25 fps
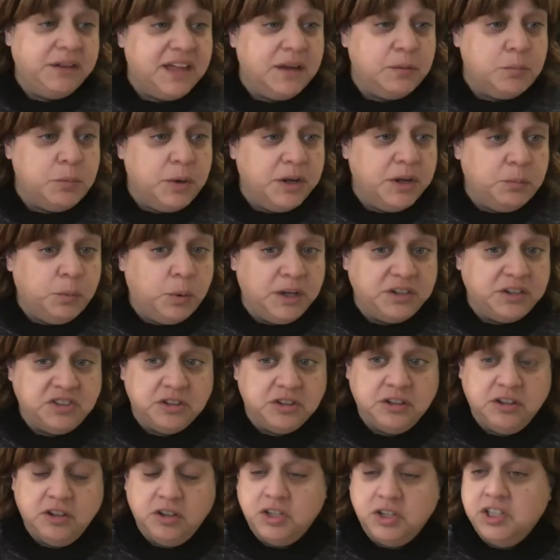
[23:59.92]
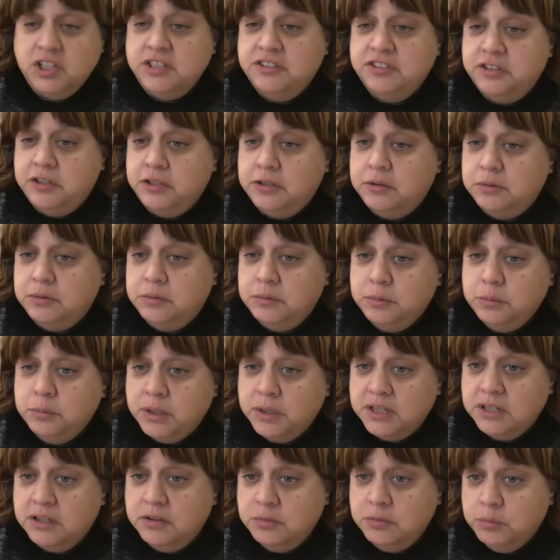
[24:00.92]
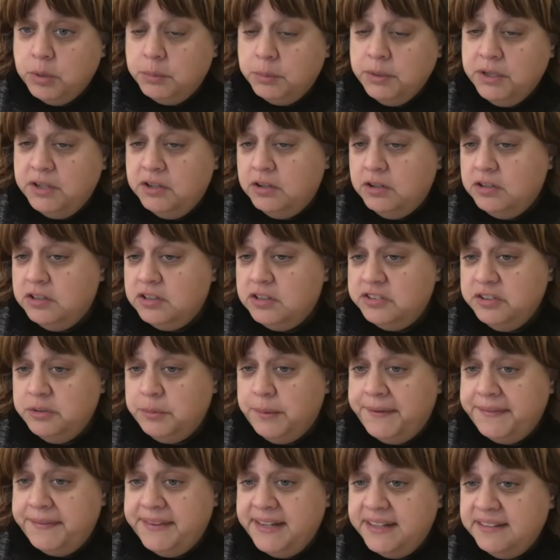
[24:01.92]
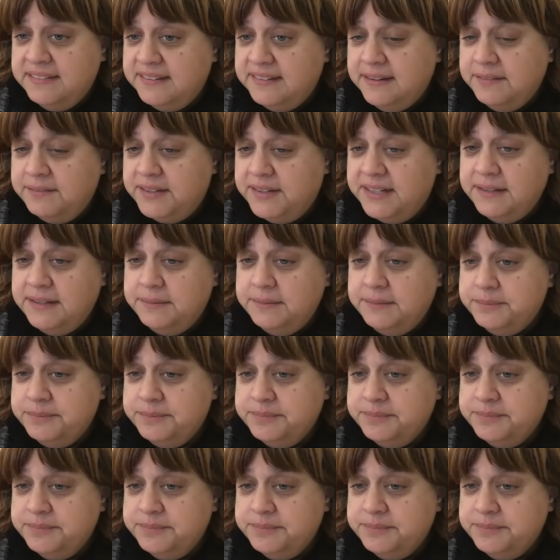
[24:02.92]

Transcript: then what what should Kugel do? What could, what would Kugel do on Thanksgiving?